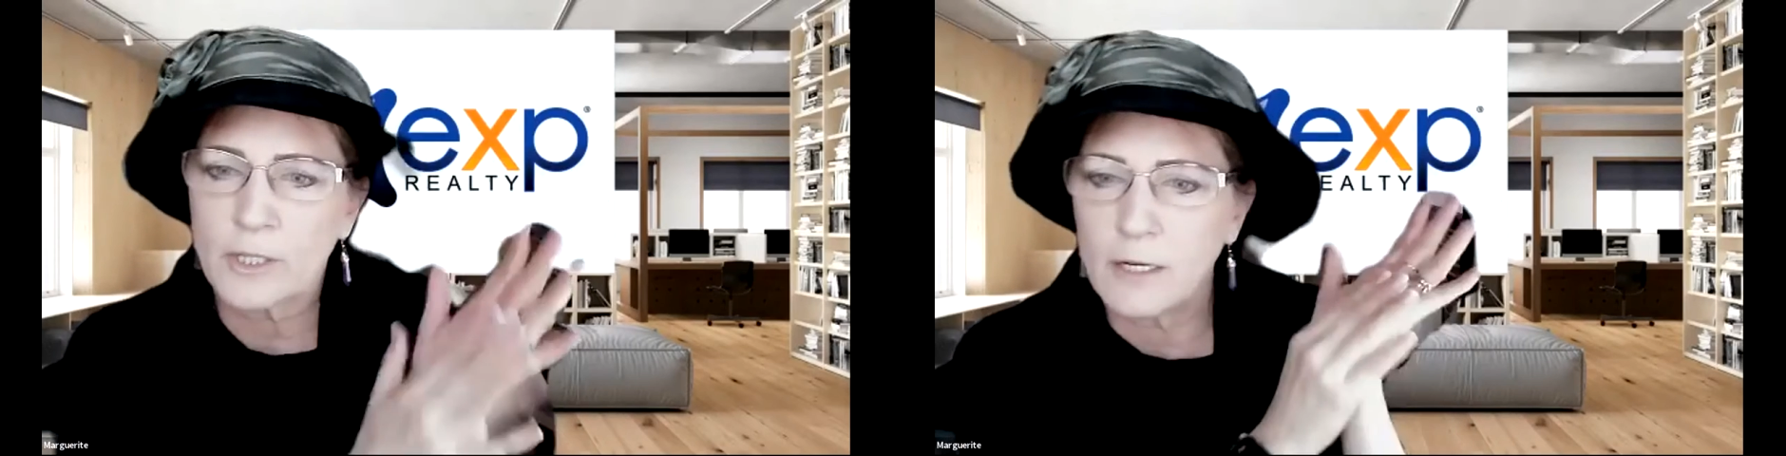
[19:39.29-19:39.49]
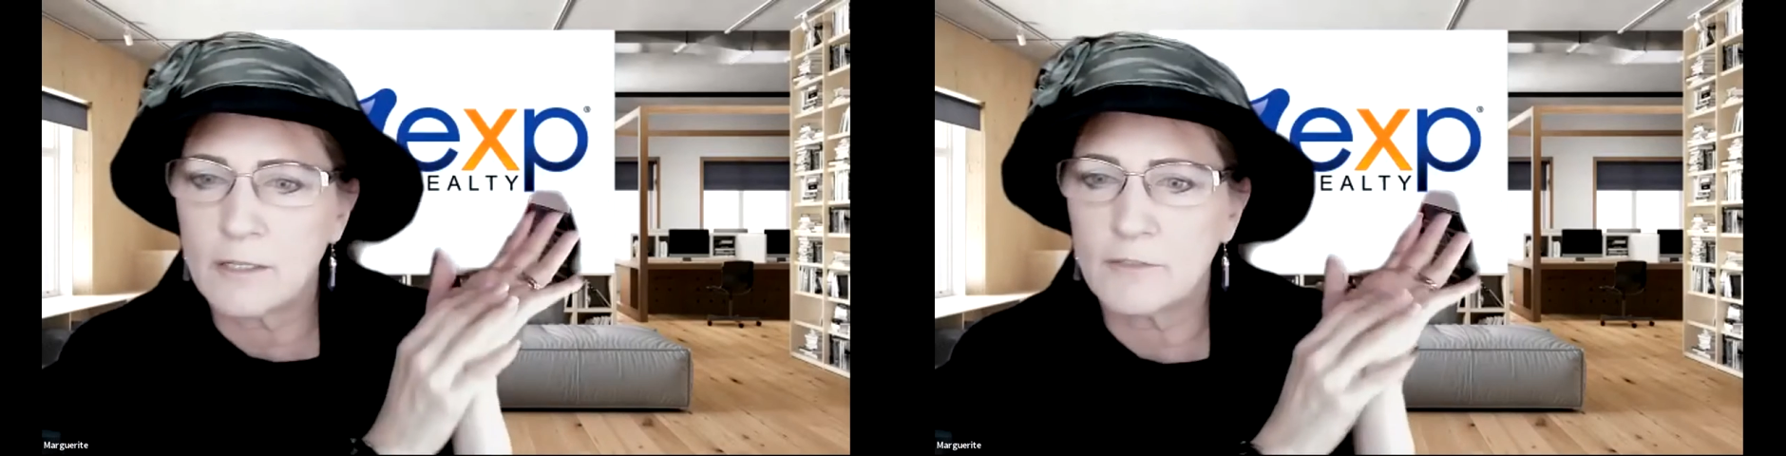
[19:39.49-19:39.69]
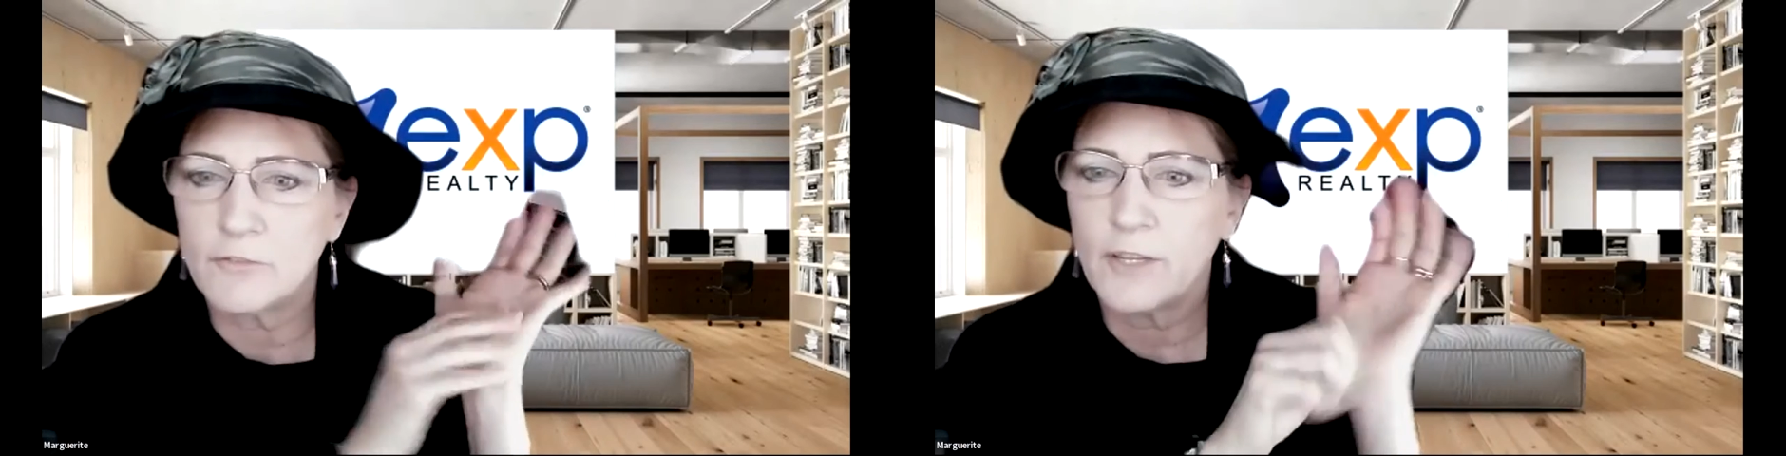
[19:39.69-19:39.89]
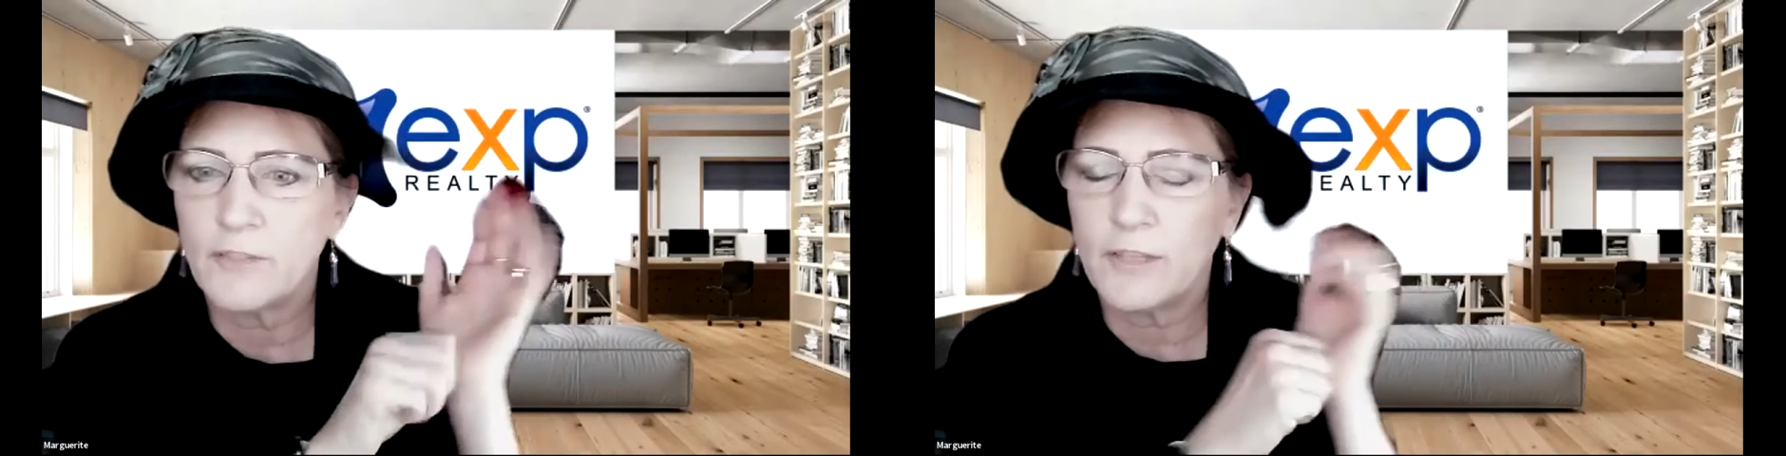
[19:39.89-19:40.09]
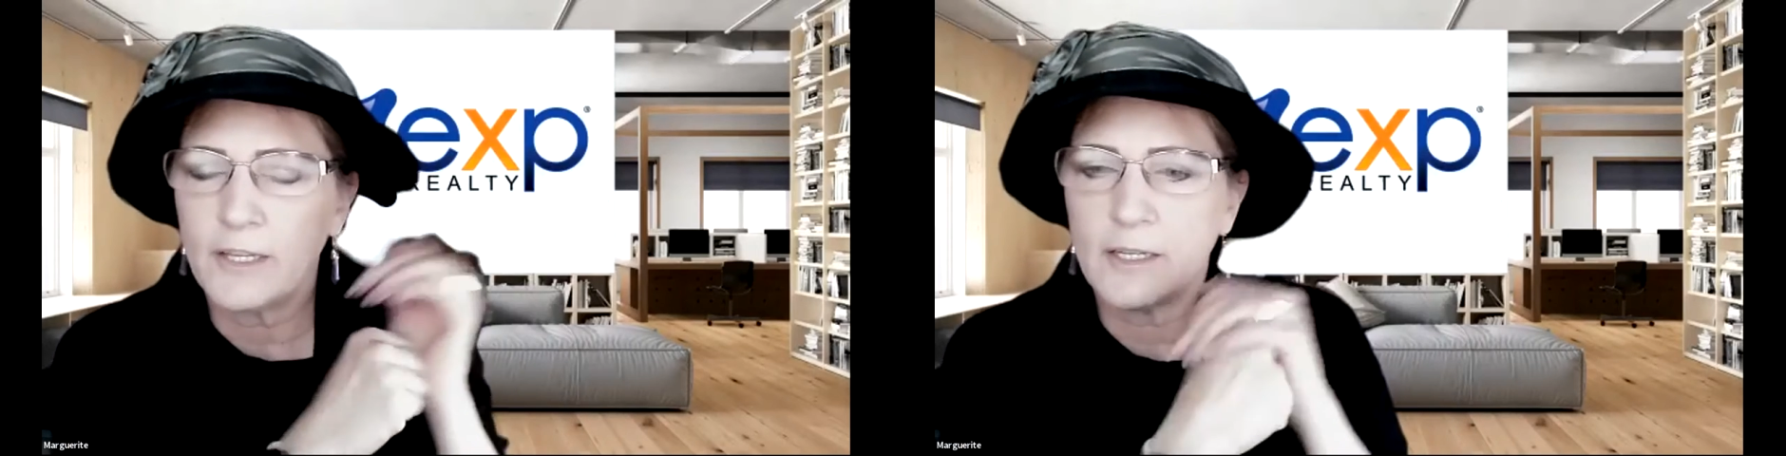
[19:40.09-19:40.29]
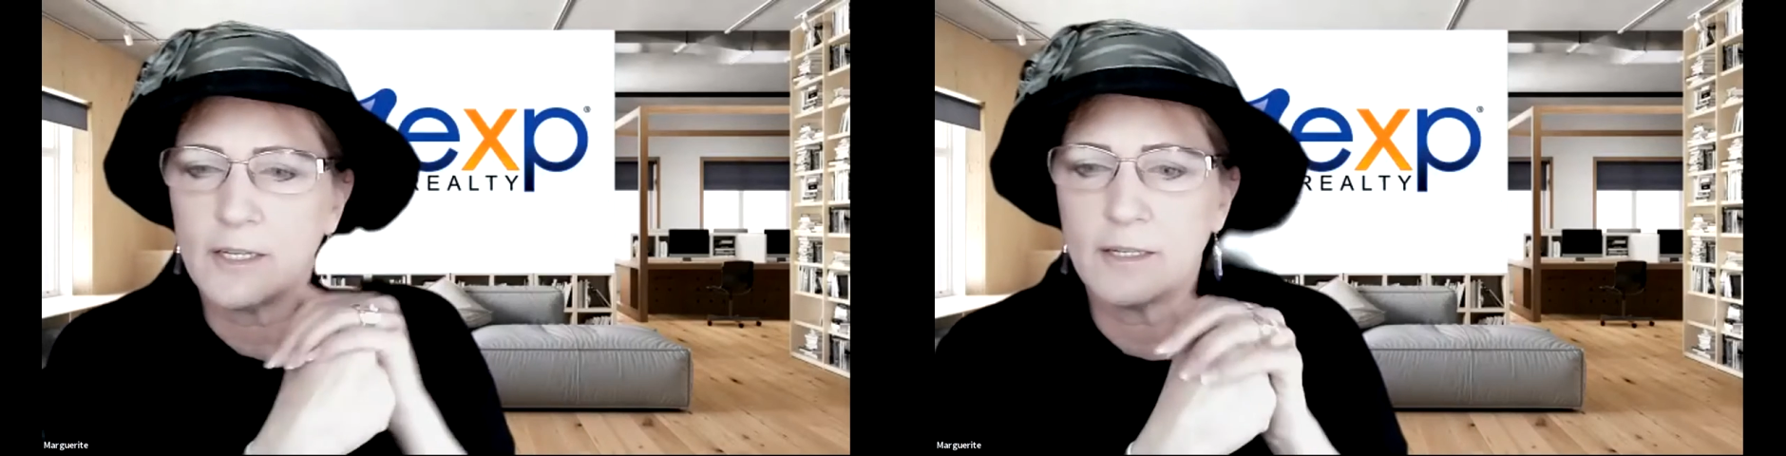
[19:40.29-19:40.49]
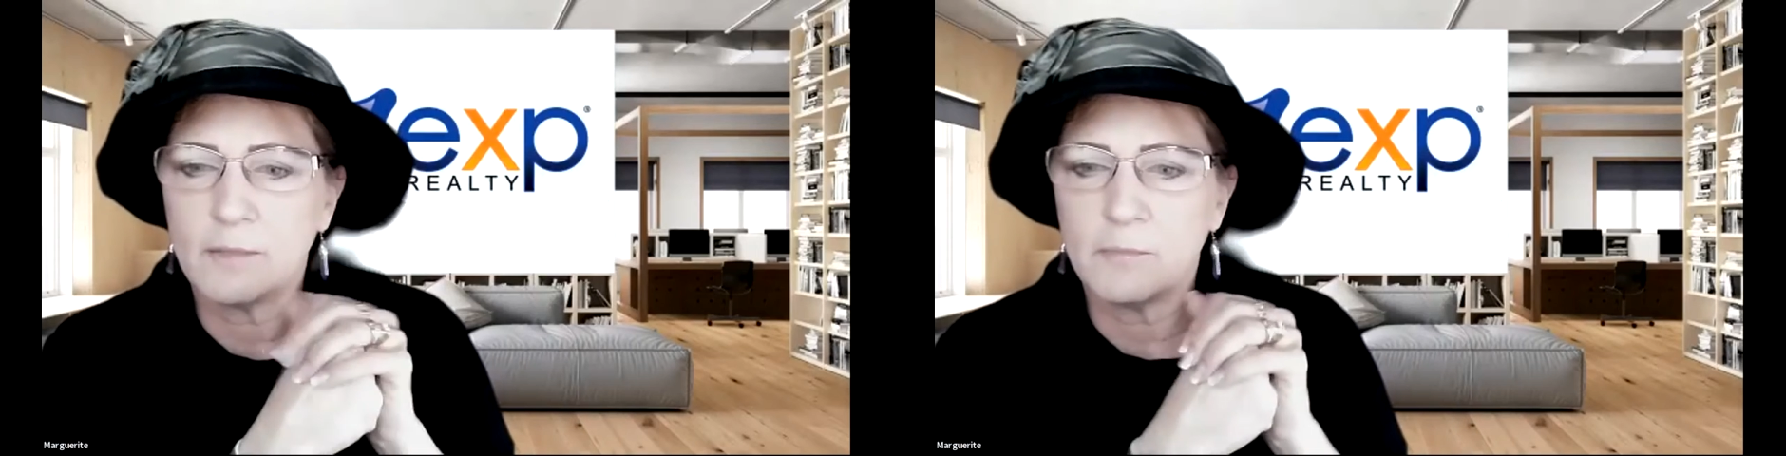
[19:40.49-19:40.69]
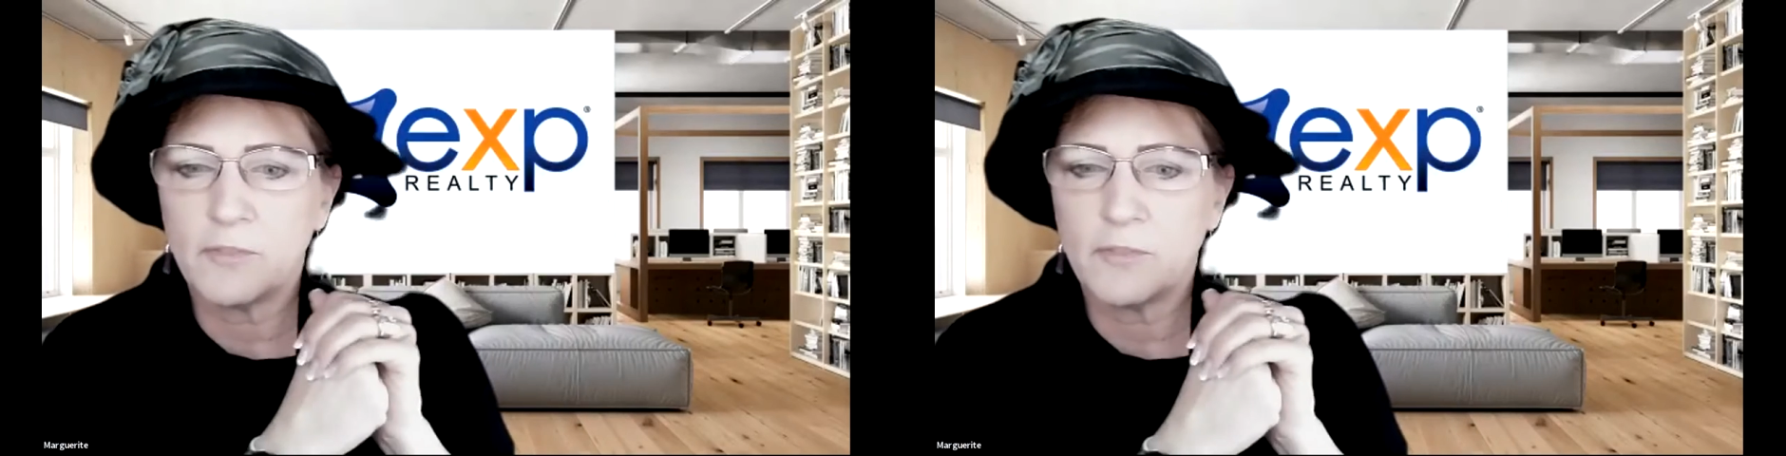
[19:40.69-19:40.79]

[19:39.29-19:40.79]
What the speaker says: of the